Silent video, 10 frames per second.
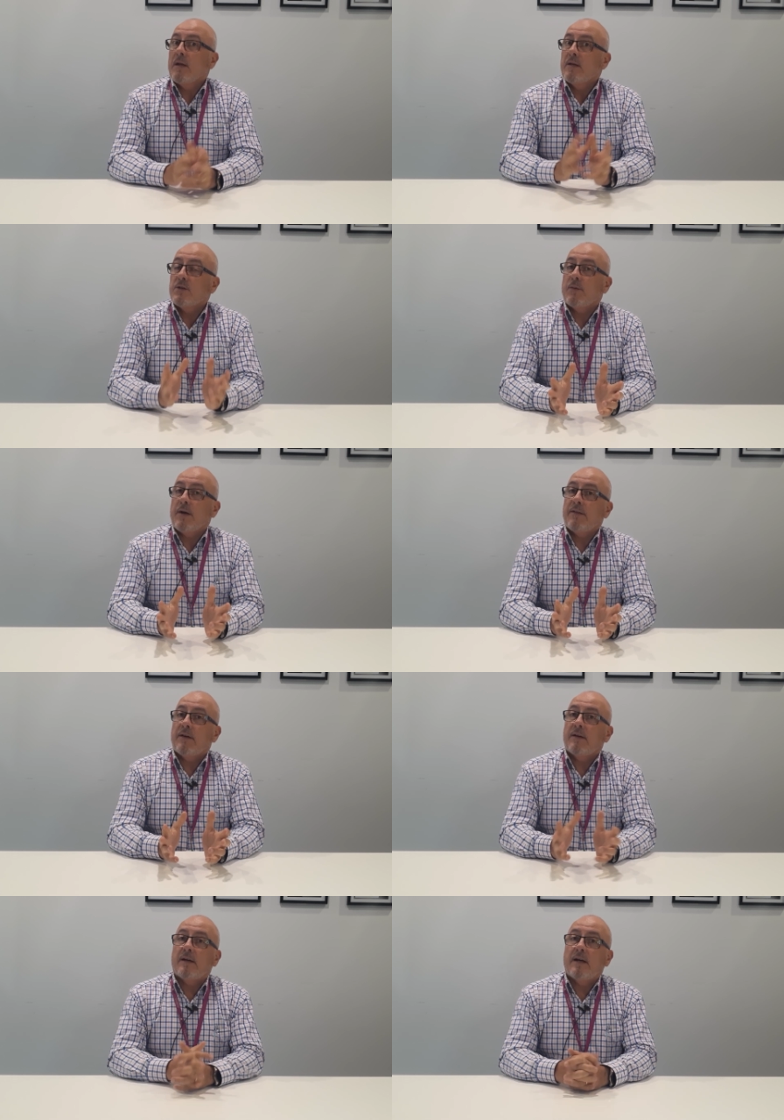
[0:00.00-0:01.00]
So
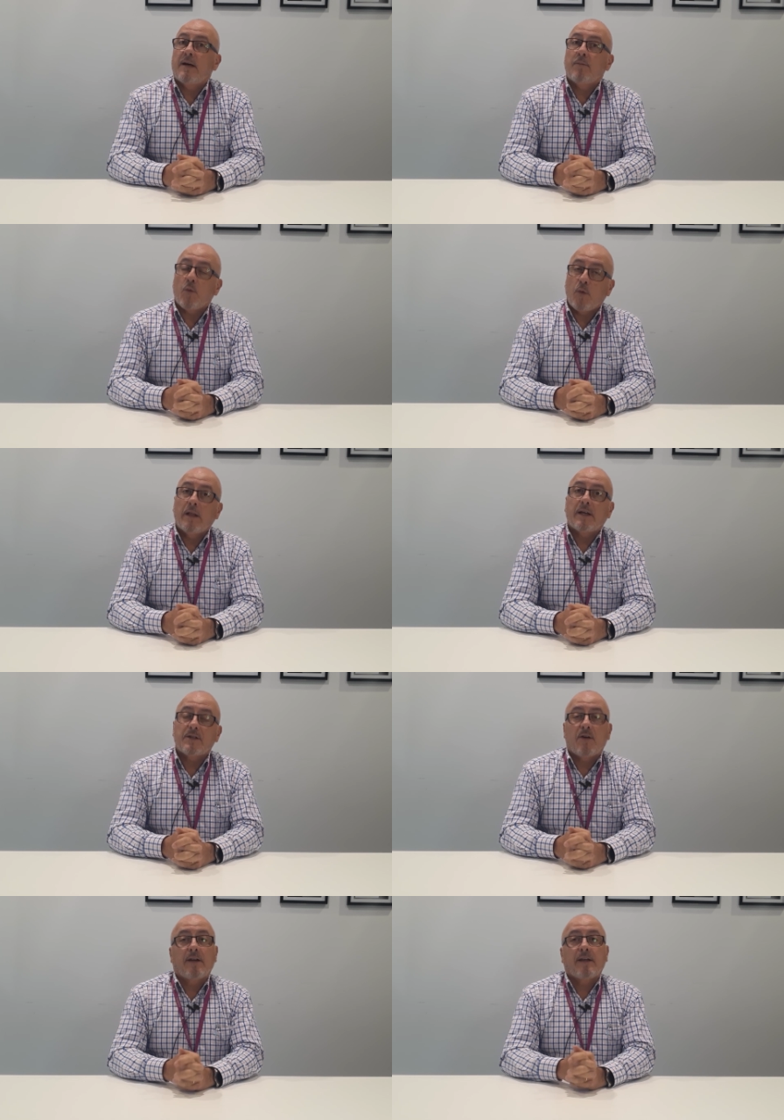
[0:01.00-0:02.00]
another um, really
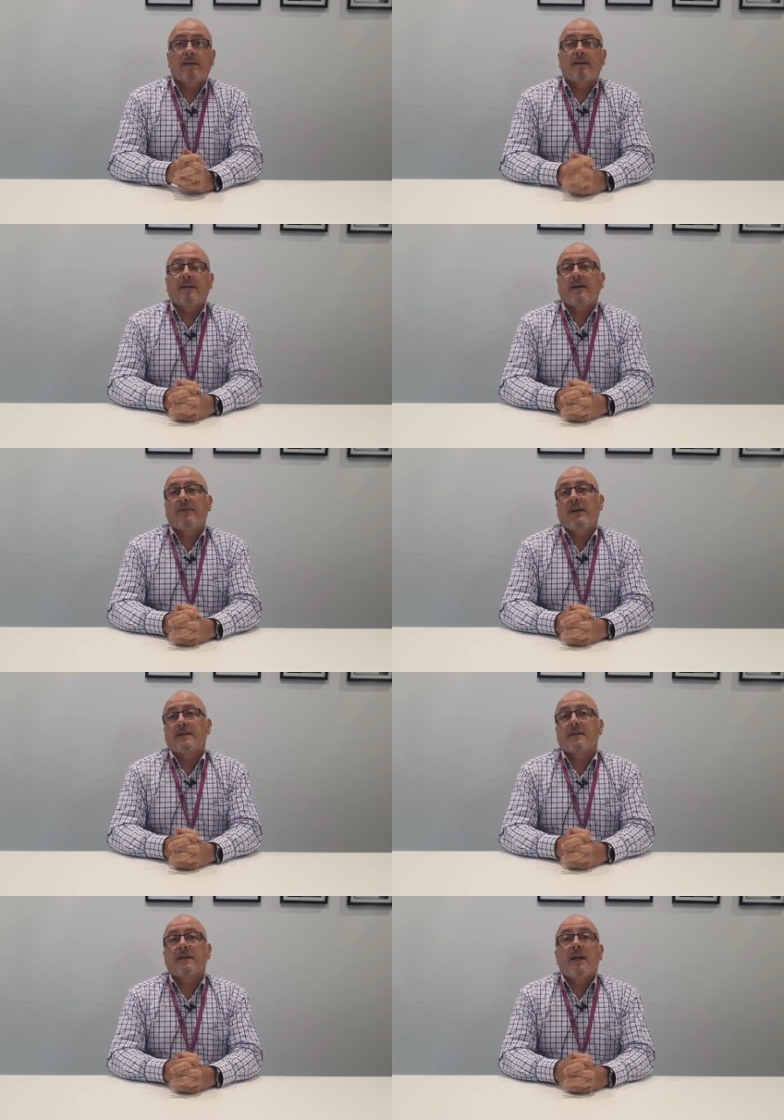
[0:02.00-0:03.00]
exciting uh,
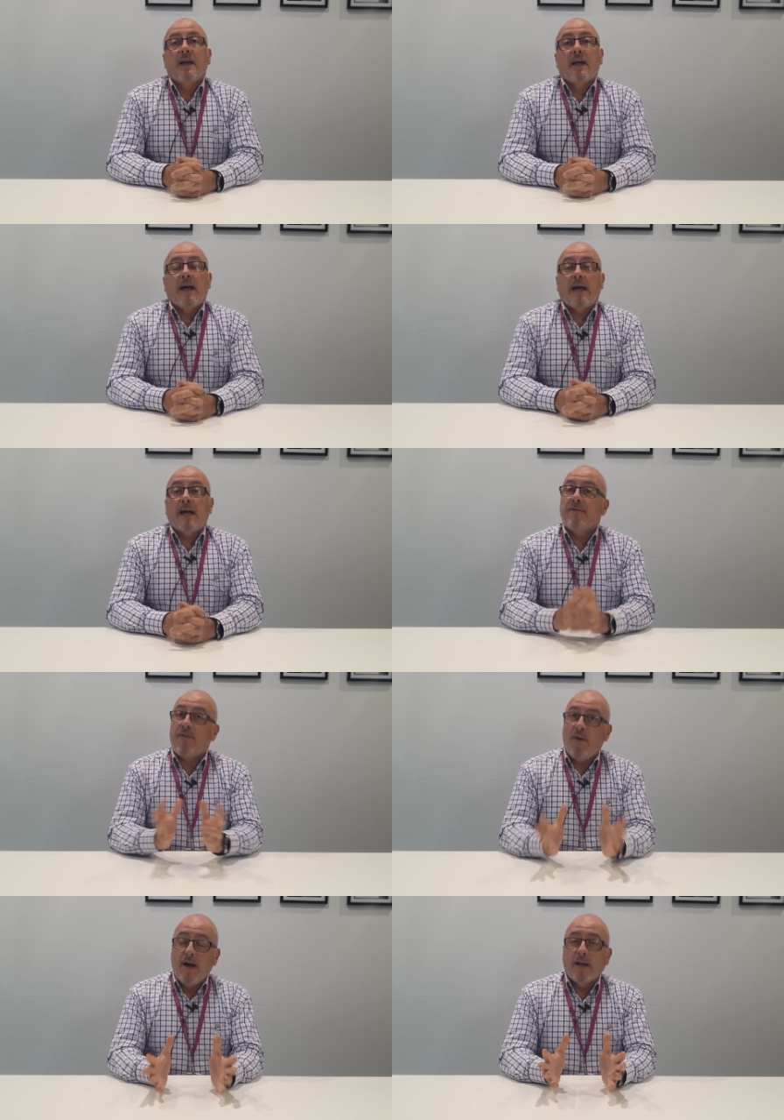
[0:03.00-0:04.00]
event. Uh, and
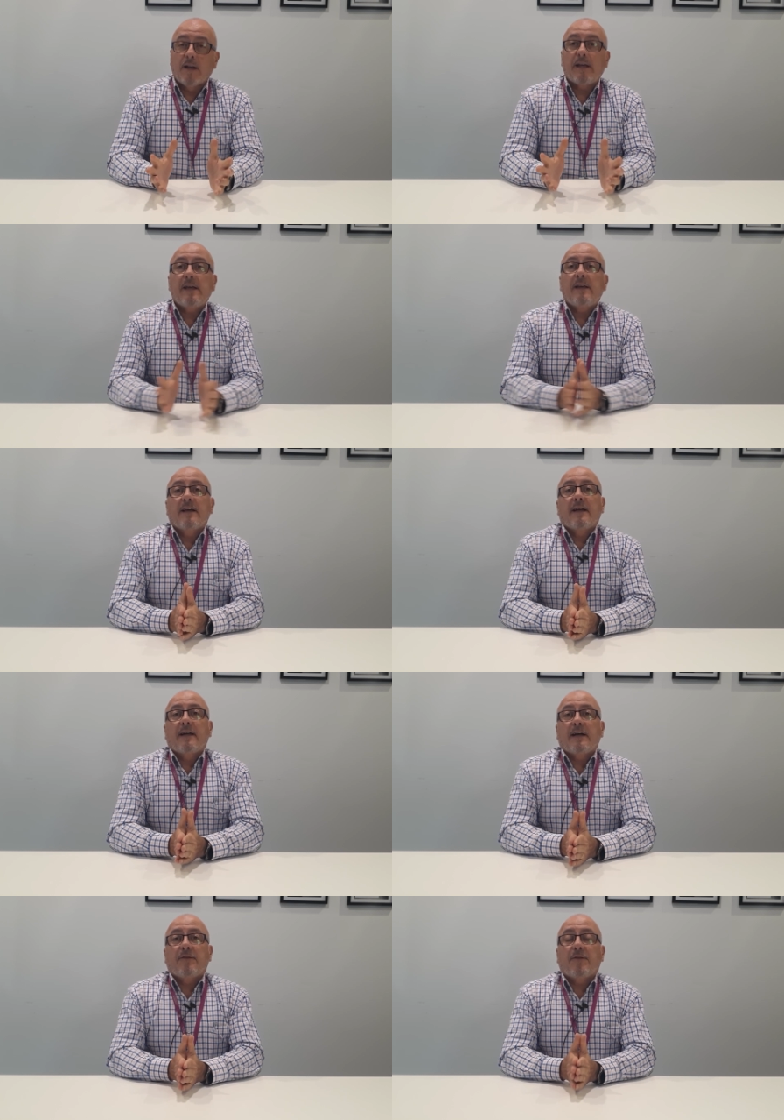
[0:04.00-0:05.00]
finally,
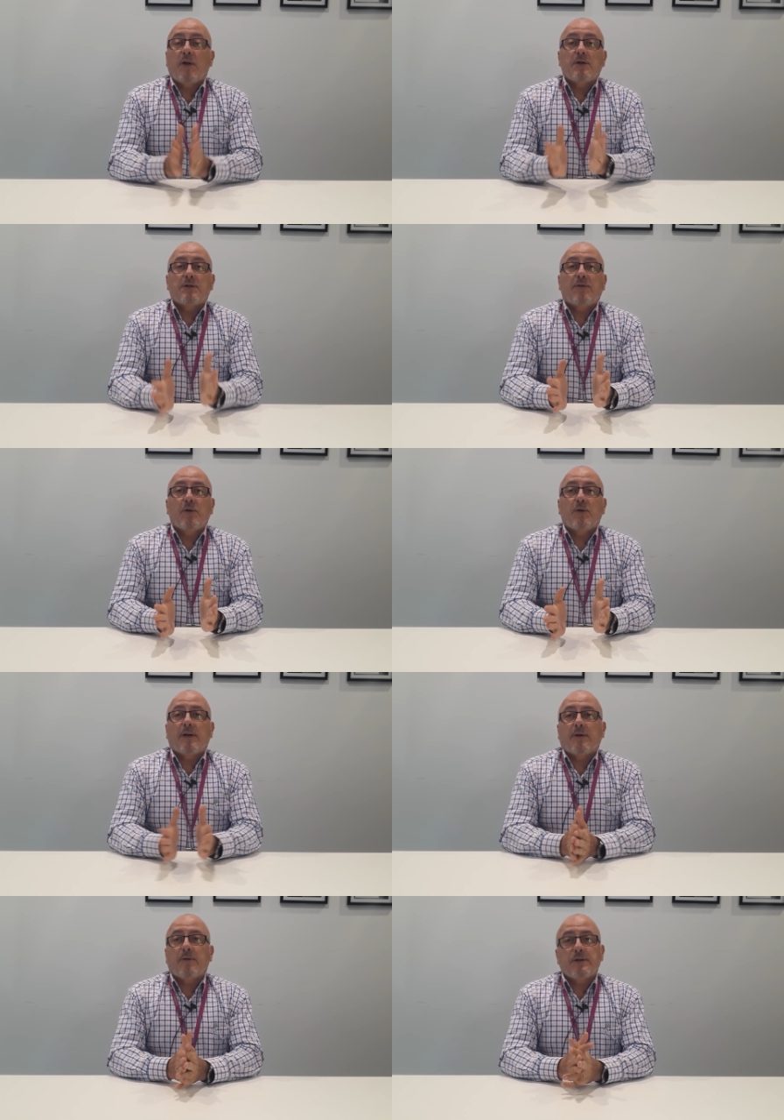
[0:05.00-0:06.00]
uh, for those of you
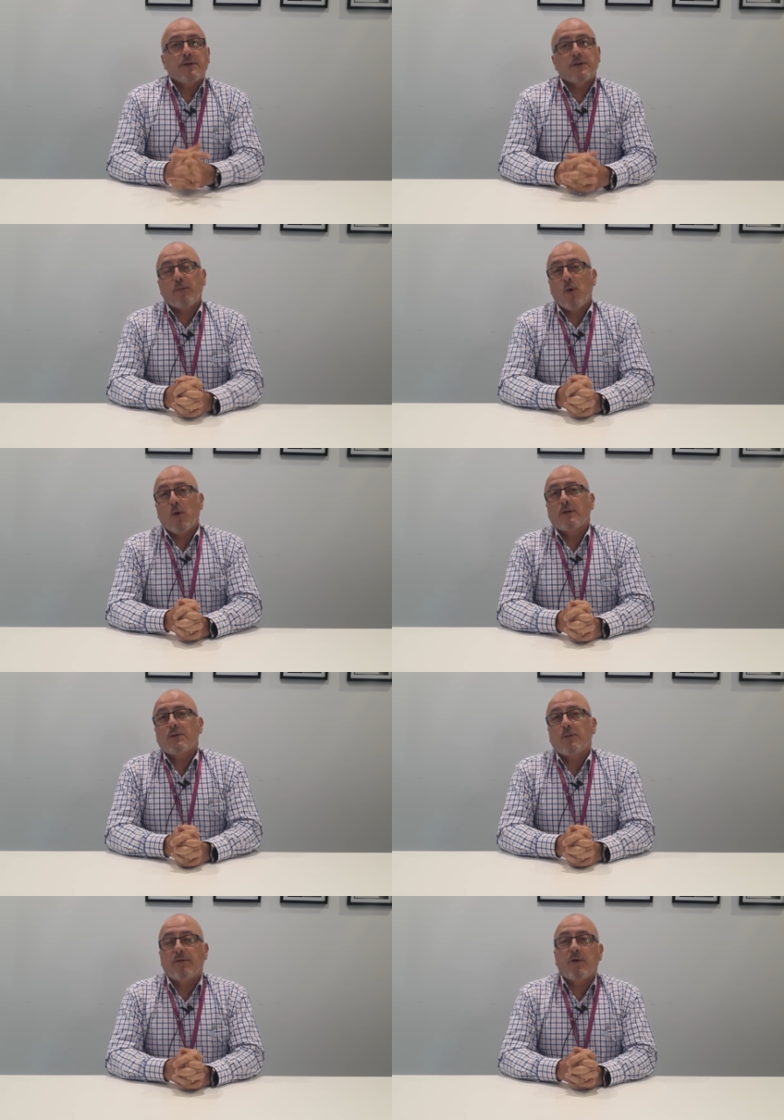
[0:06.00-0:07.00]
that are into
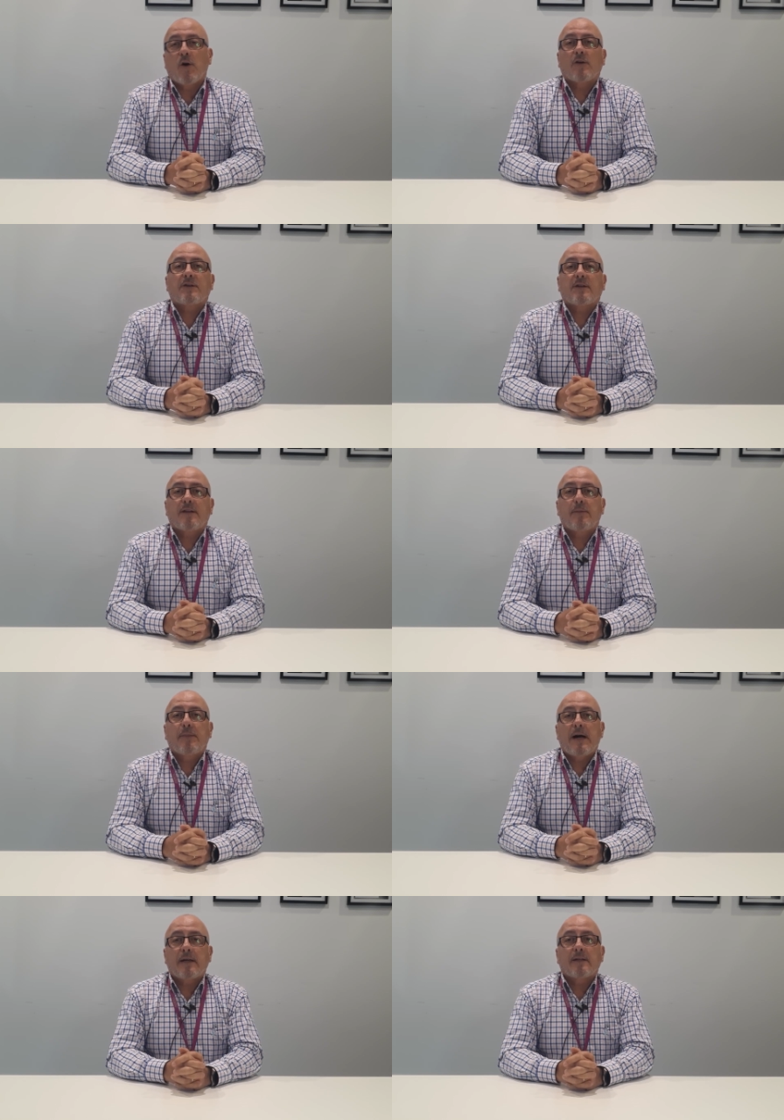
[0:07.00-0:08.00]
sports, we've got the
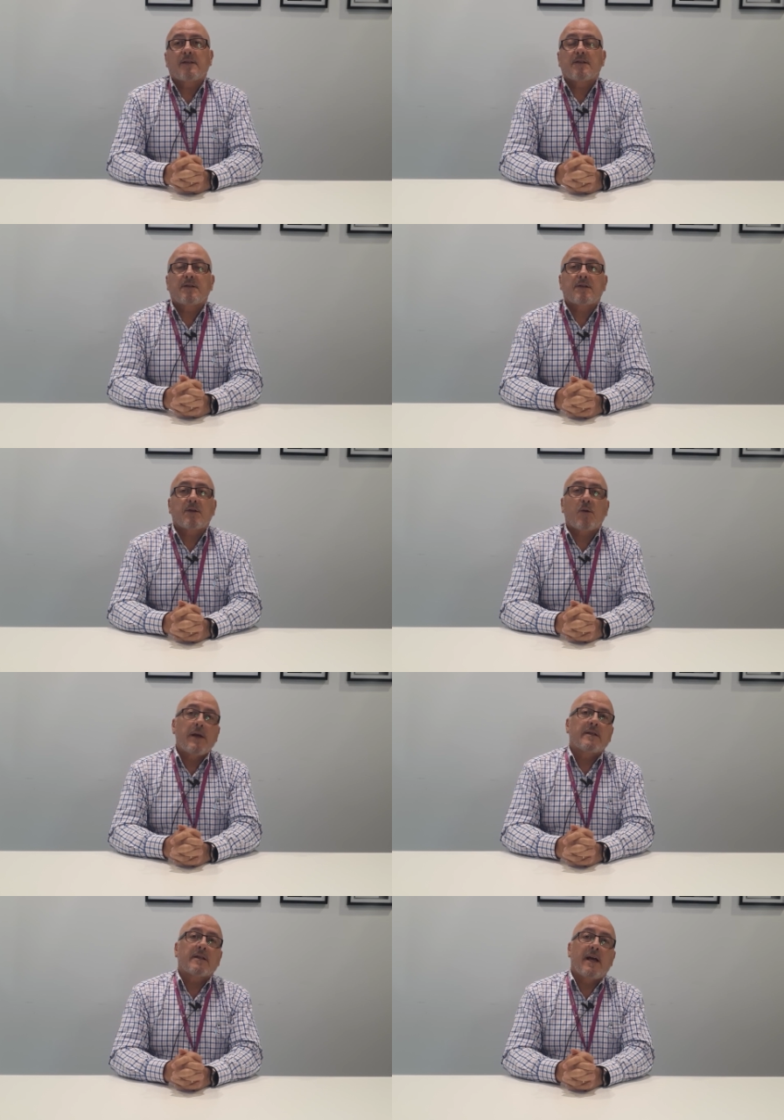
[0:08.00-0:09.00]
Parkinson's
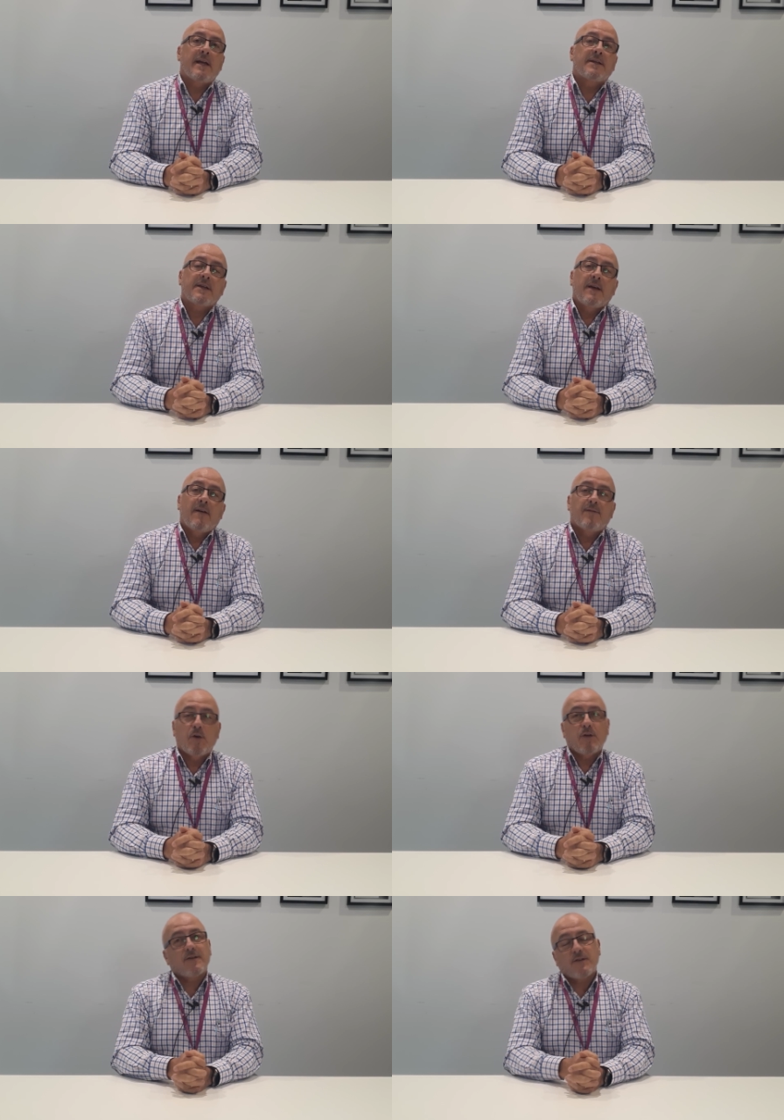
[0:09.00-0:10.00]
Queensland
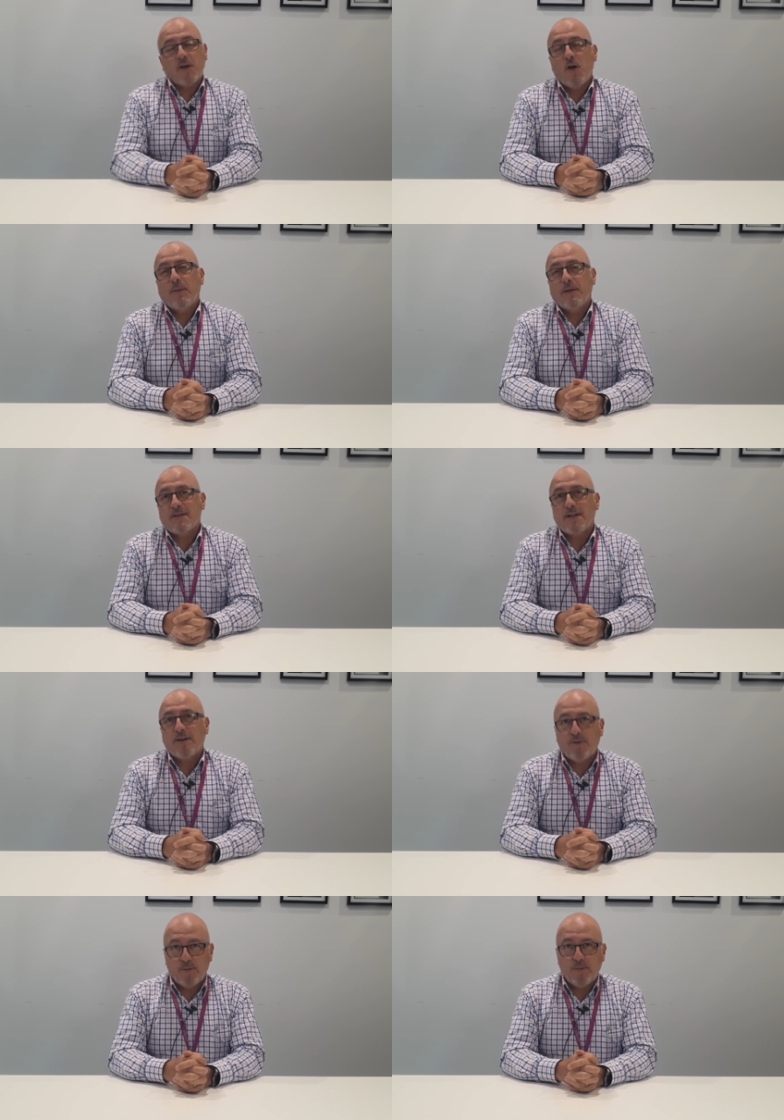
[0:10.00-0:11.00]
versus Home
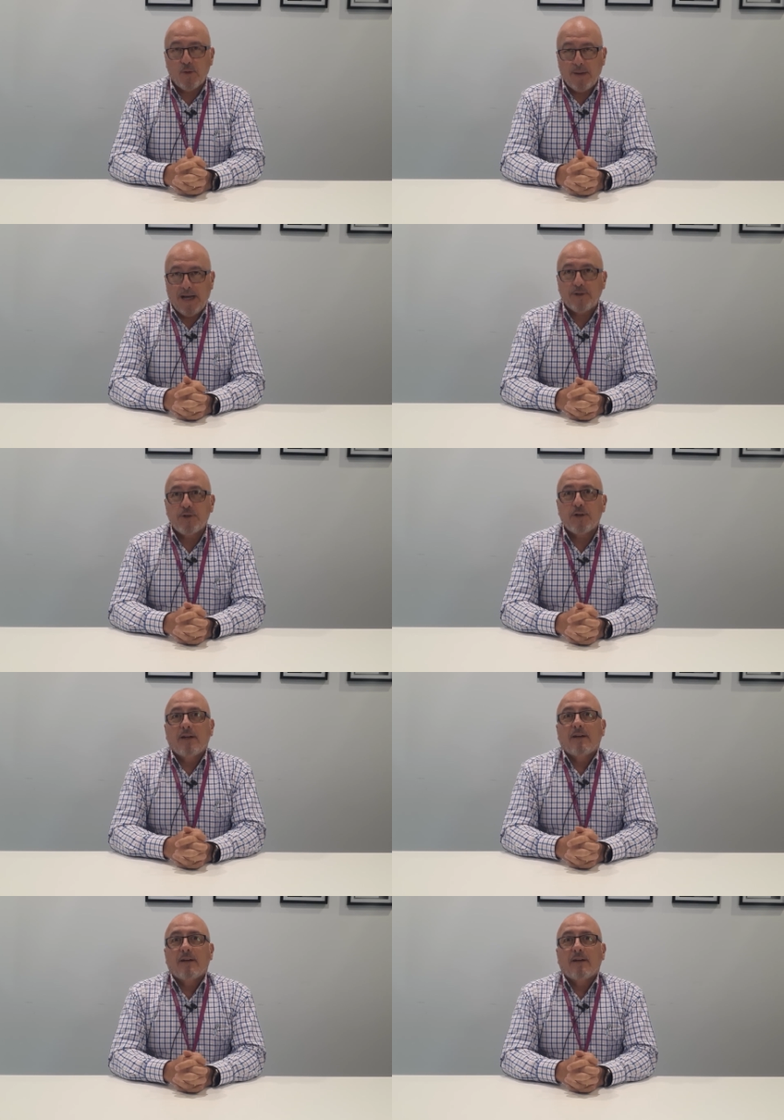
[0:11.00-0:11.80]
Instead football match.